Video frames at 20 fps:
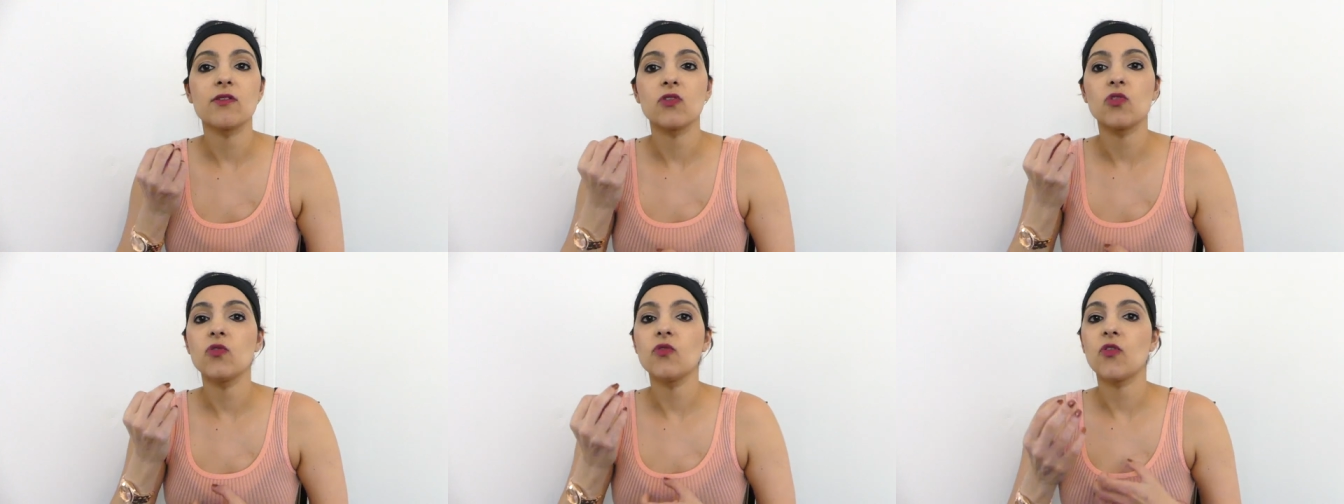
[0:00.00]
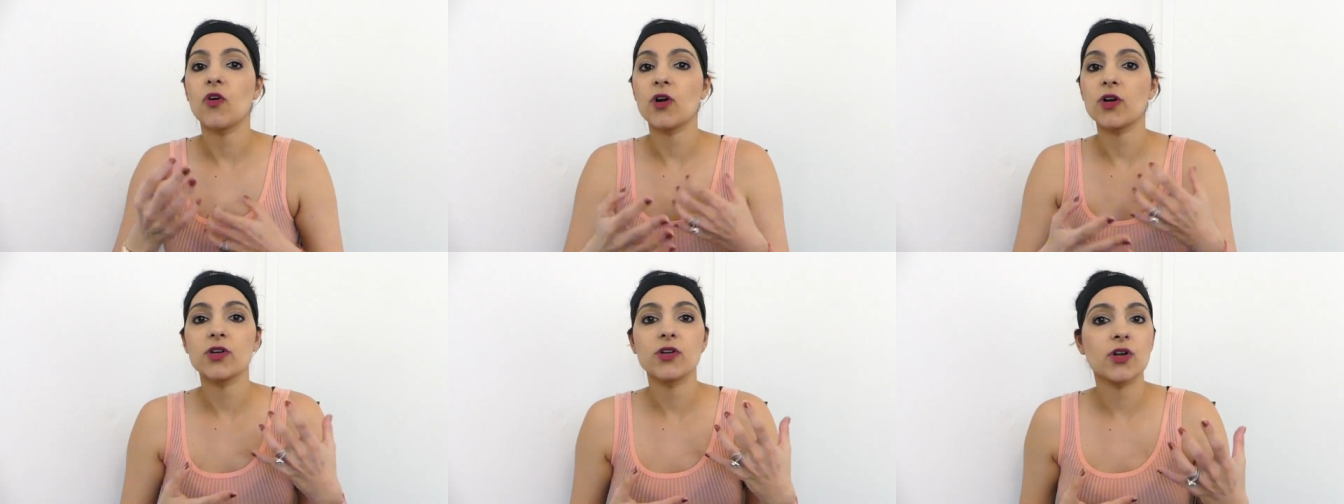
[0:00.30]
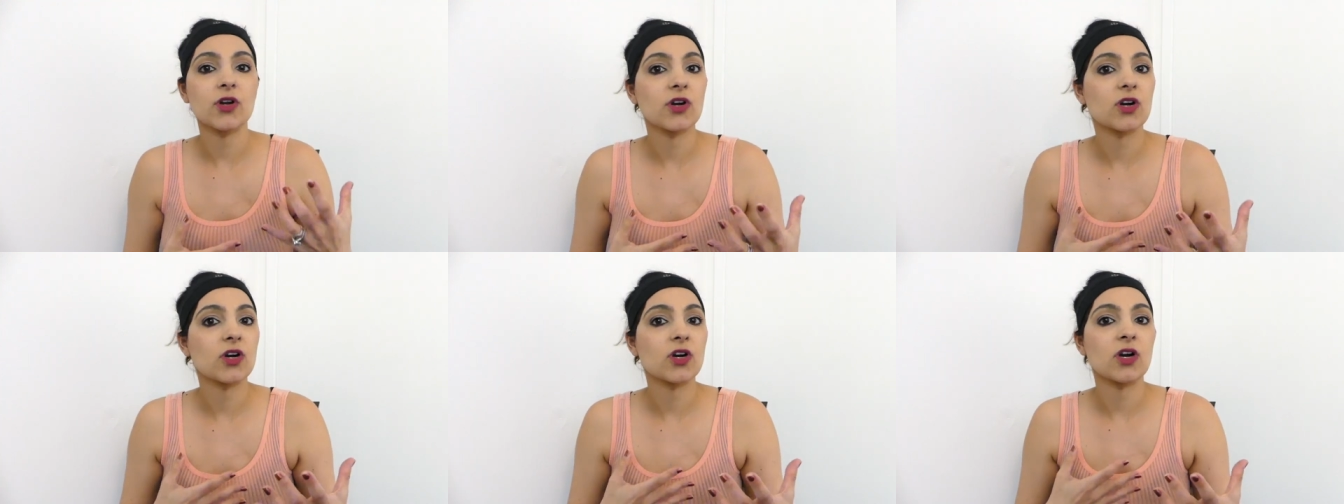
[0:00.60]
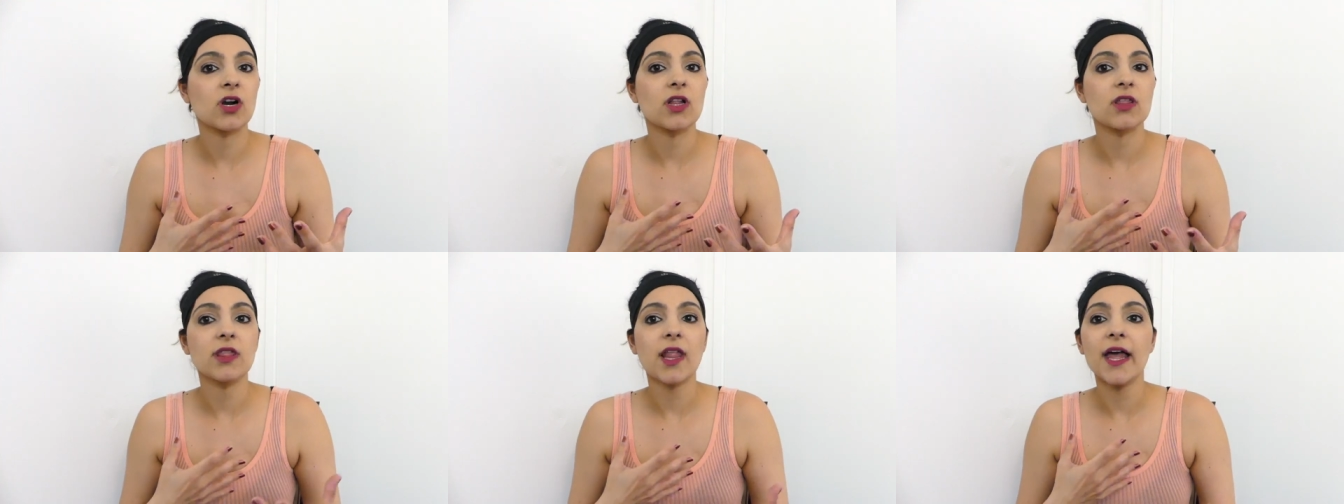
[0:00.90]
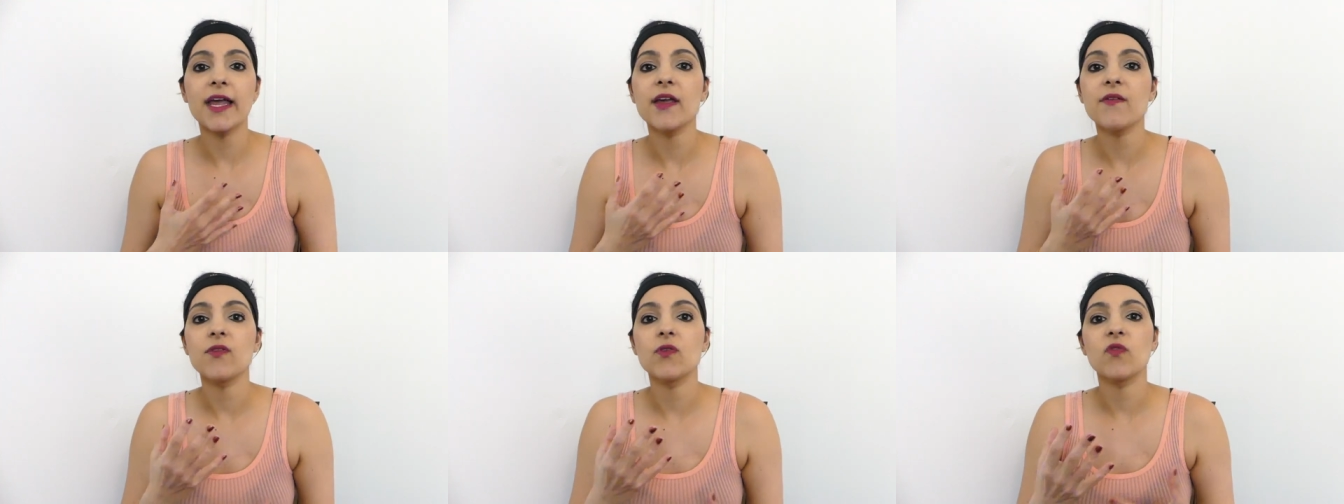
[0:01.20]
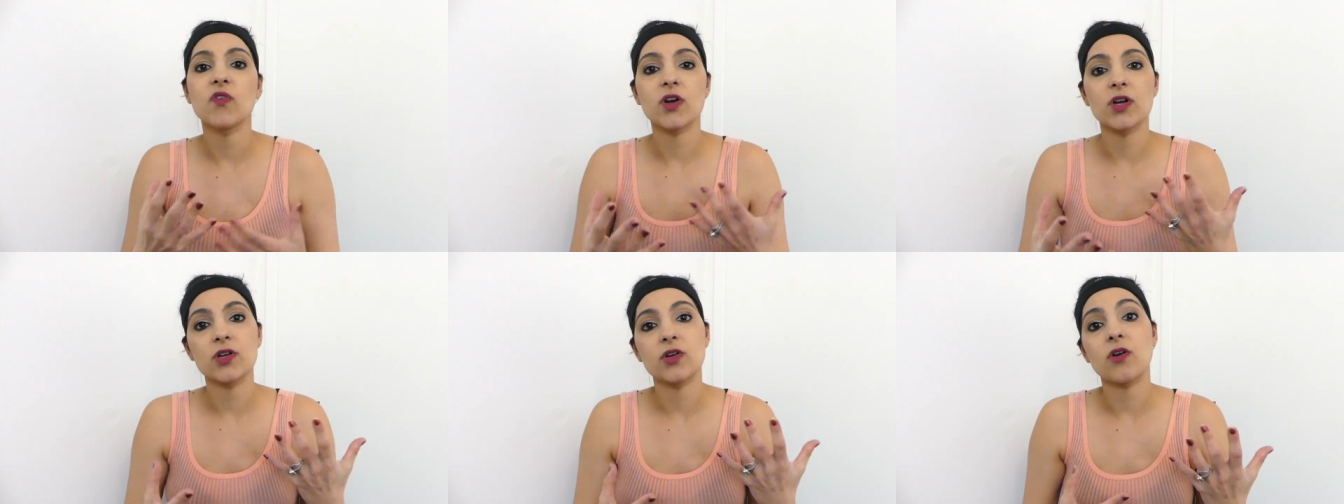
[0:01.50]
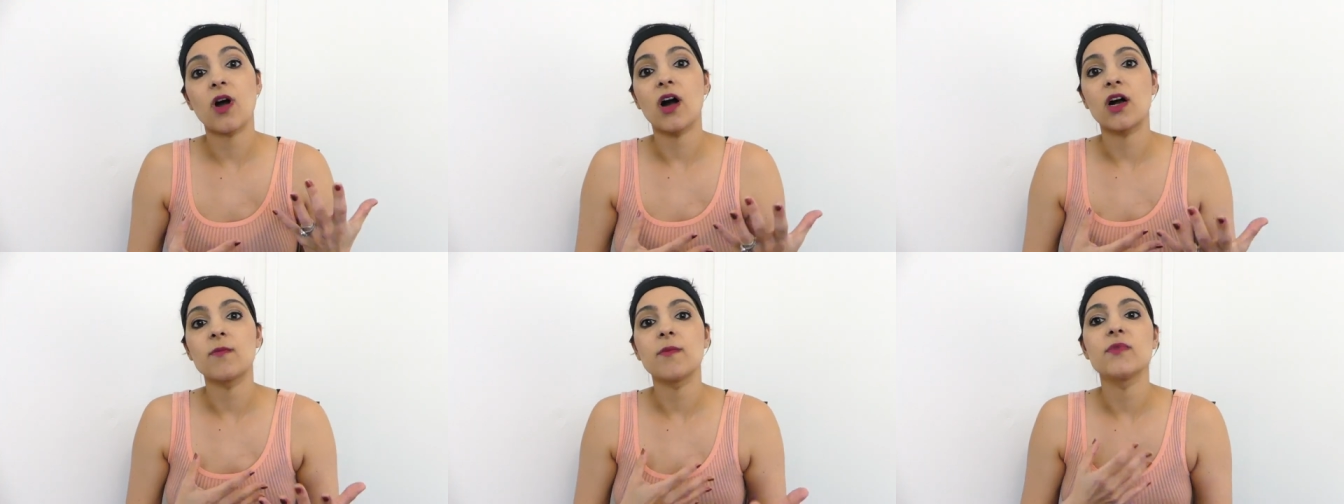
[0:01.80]
you've hurt your leg, if you've hurt
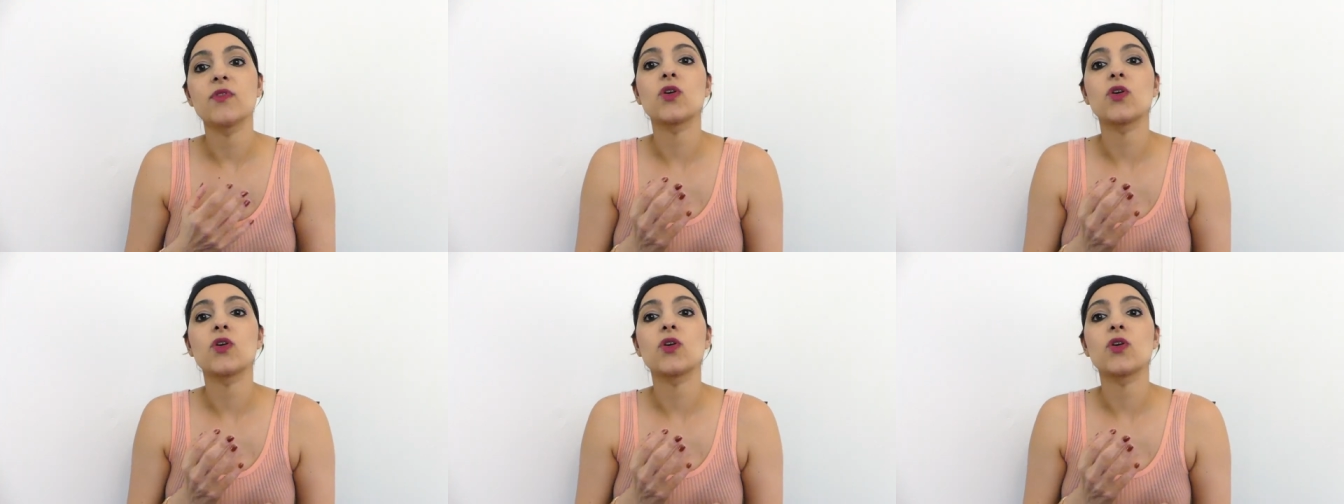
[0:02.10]
your arm,